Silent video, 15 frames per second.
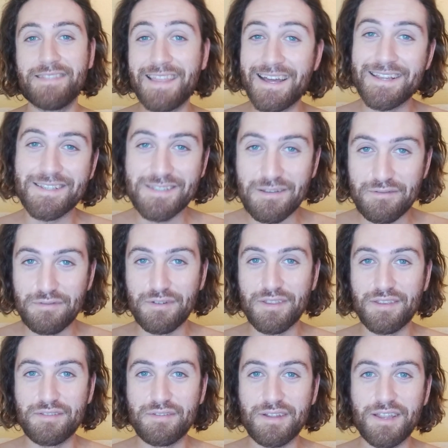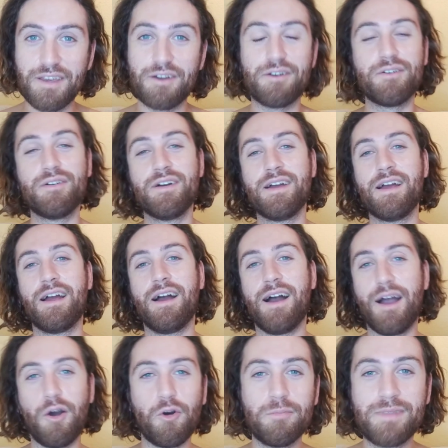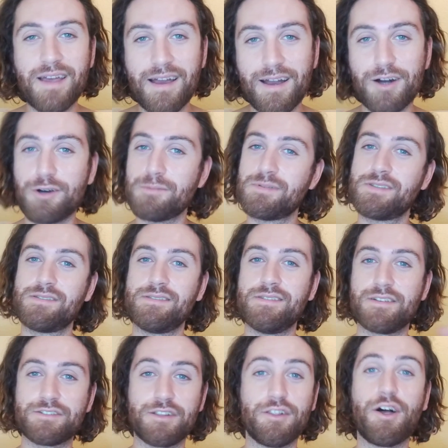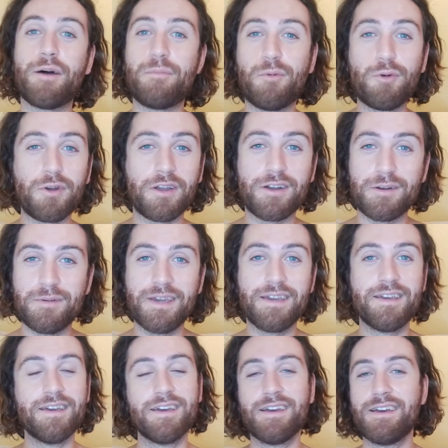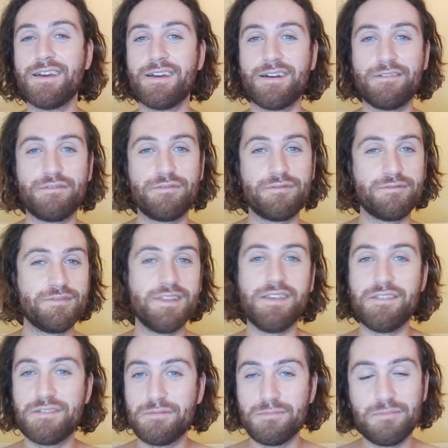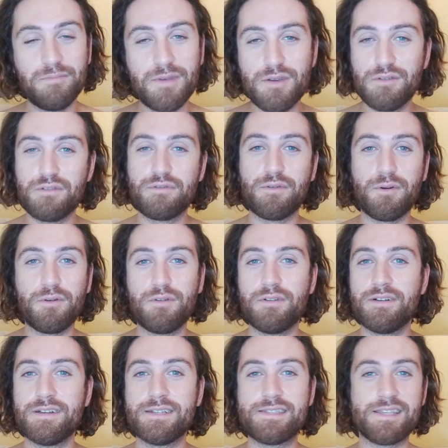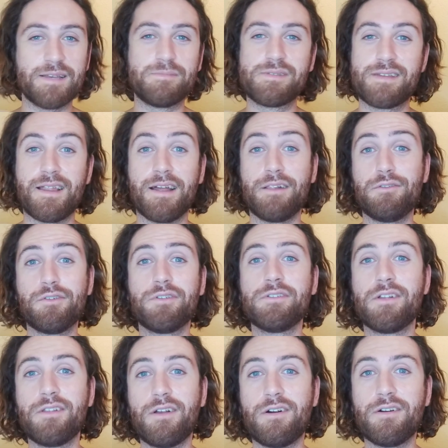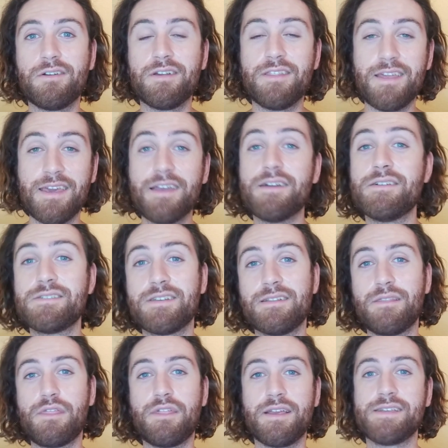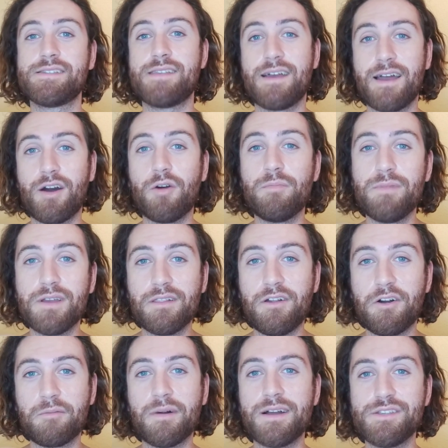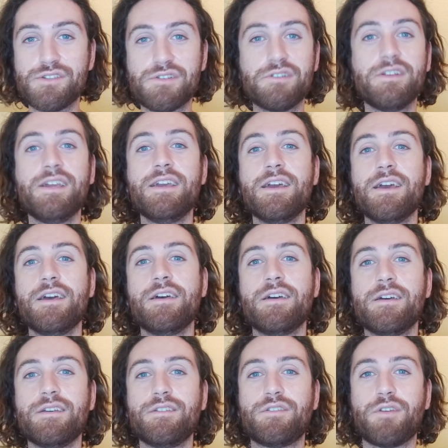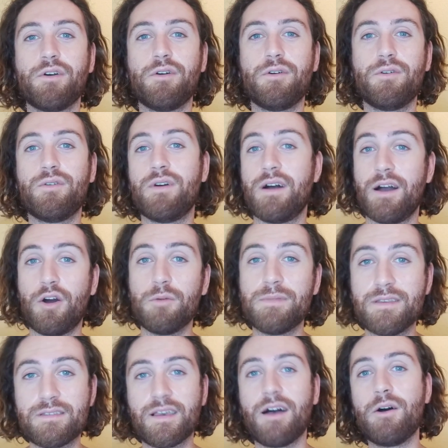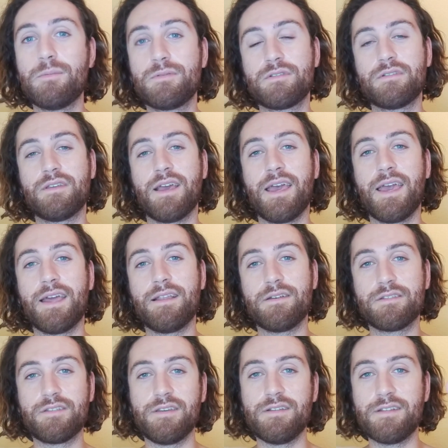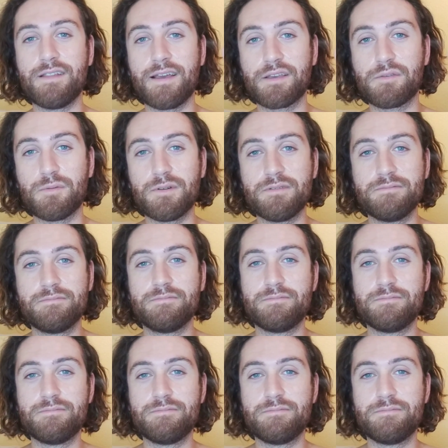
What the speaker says: That is it for this video. I hope that helps. There's a lot more coming. These beautiful tips that I learned along the years and things that helped me along my journey. So I hope this helps, and I'll see you in the next one.